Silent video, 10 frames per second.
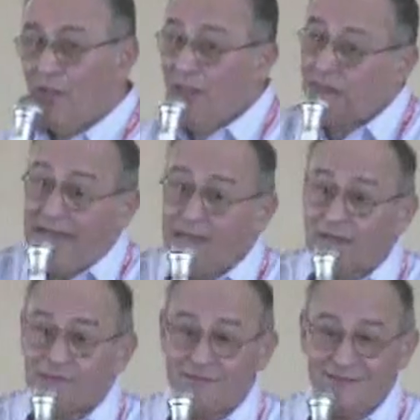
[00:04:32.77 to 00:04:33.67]
He said
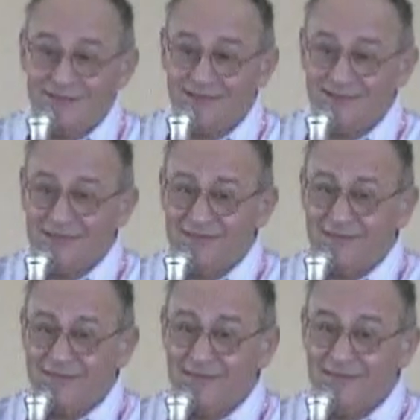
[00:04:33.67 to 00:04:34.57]
it.
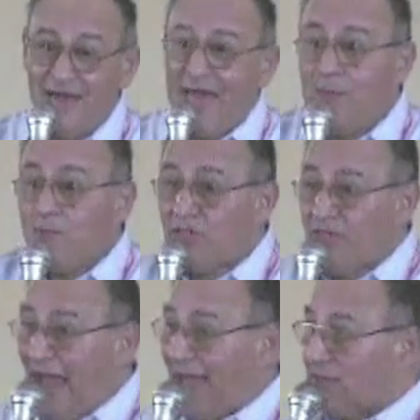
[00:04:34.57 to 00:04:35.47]
I am
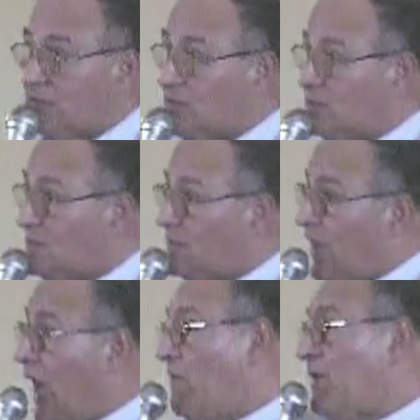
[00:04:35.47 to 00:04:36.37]
sad.
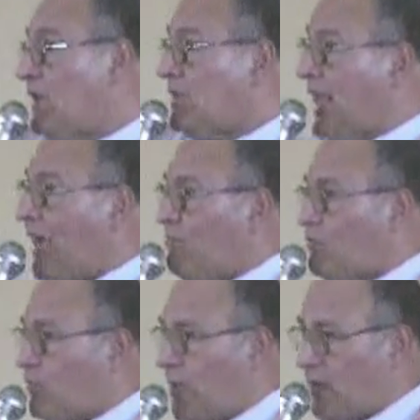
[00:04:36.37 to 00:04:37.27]
How many
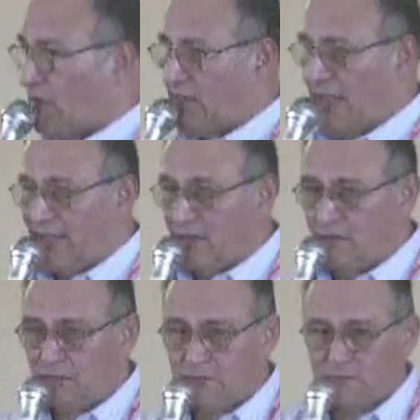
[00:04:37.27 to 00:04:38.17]
times we are sad?
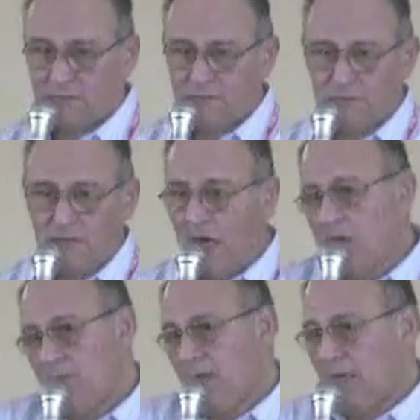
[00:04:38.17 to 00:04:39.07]

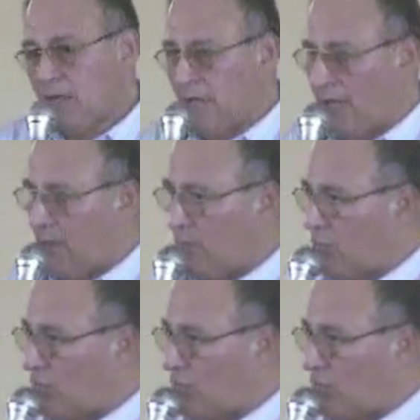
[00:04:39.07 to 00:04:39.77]
How many times?